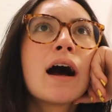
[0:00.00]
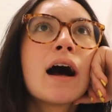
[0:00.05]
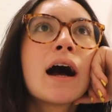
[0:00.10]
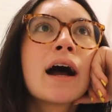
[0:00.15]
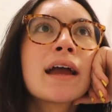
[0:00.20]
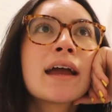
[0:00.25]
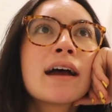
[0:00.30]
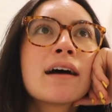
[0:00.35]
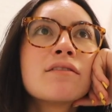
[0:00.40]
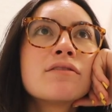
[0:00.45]

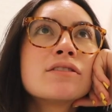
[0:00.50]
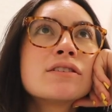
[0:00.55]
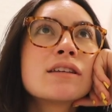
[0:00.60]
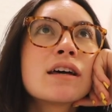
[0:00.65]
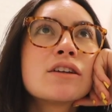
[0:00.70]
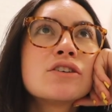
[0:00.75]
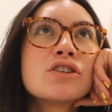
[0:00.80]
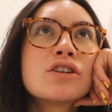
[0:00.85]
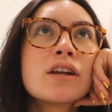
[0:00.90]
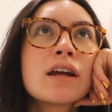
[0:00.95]
I have
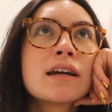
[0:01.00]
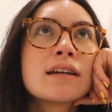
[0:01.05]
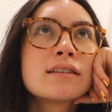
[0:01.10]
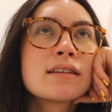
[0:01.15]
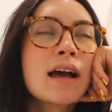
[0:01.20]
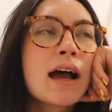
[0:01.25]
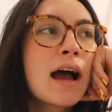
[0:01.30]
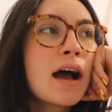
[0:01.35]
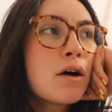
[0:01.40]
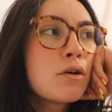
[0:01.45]
such a nice
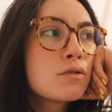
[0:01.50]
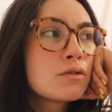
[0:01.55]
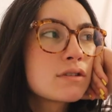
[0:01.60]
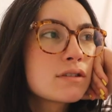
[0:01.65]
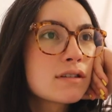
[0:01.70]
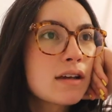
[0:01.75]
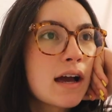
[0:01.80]
house.